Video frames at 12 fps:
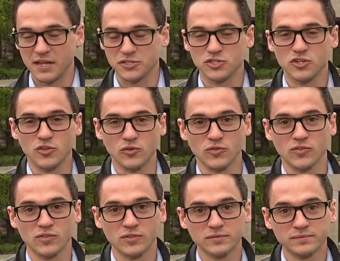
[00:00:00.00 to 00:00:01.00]
Action
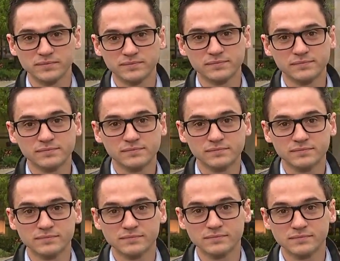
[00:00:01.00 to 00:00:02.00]
News. All right. Thank you very
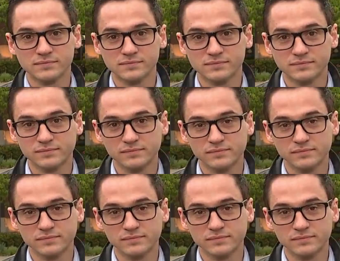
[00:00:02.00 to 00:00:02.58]
much, Matthew.